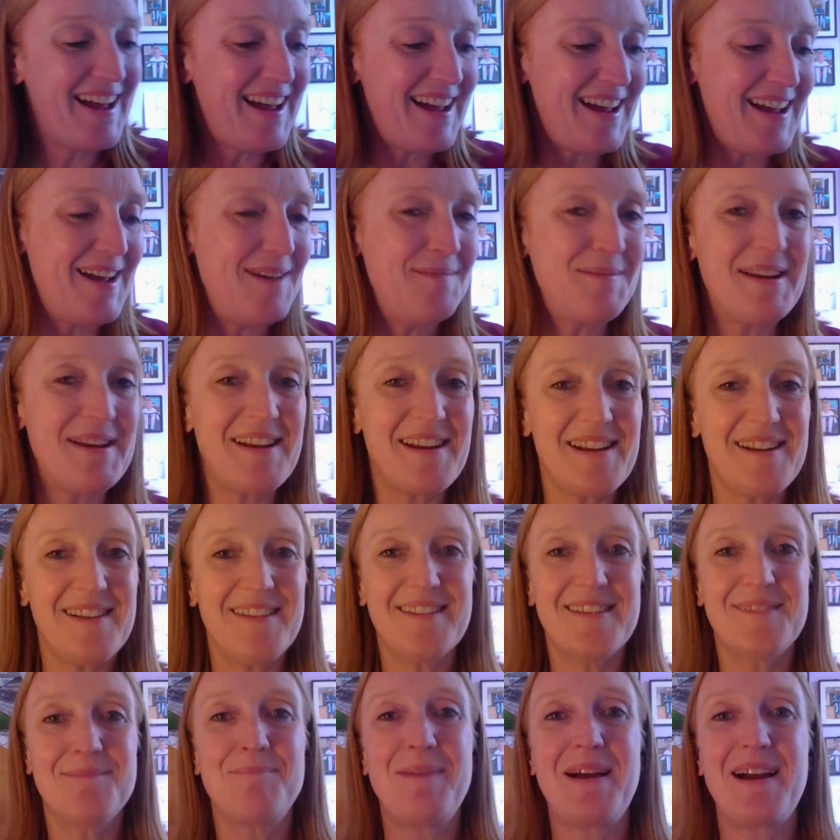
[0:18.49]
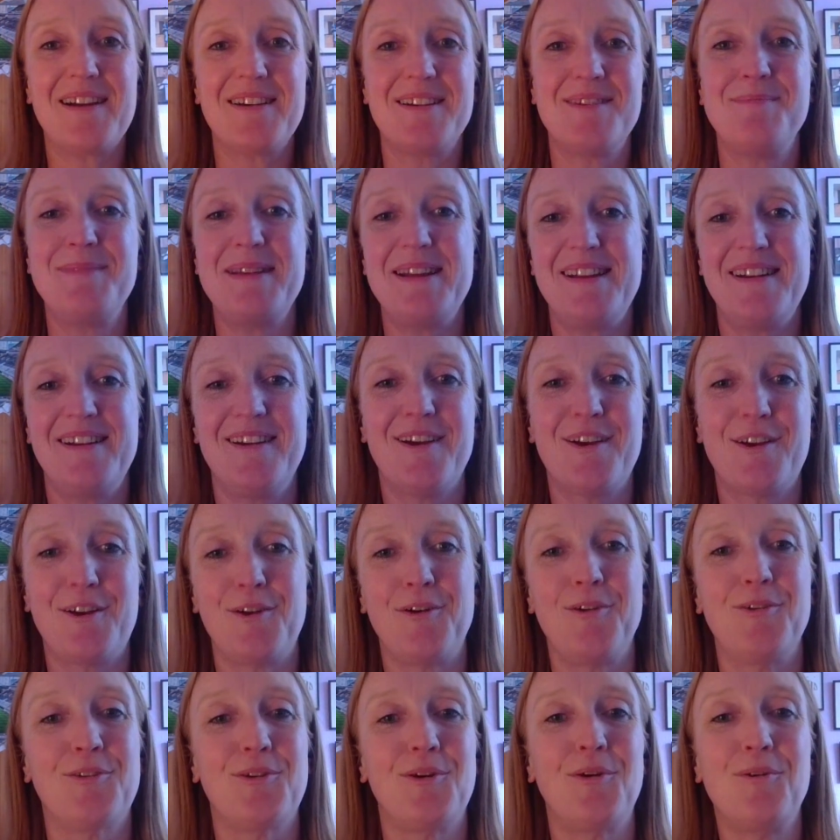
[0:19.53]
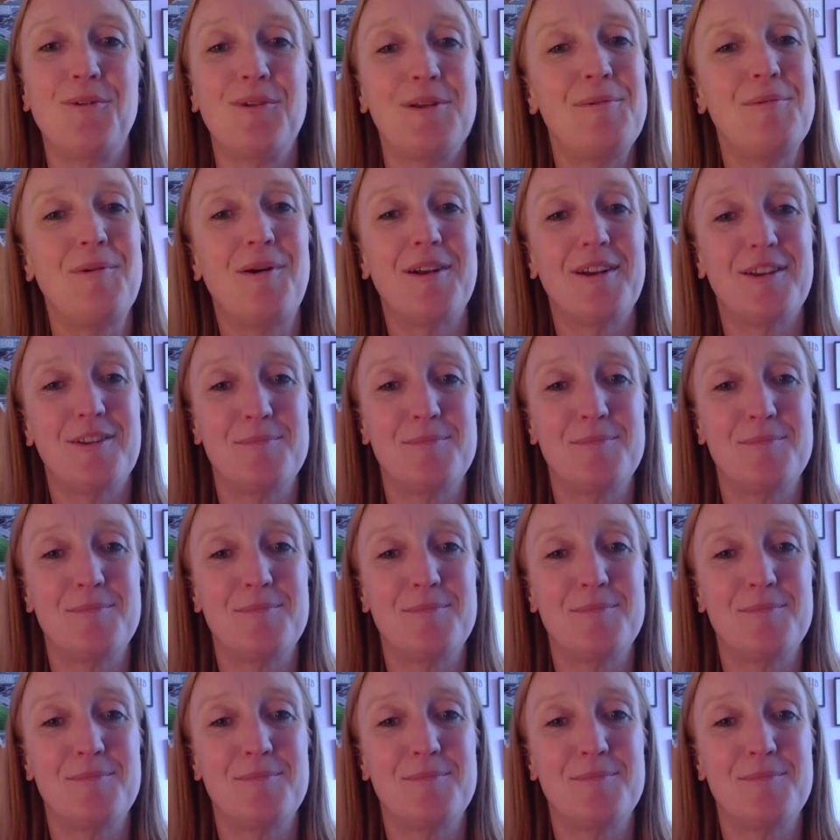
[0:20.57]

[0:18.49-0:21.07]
It is back to being a girls only one.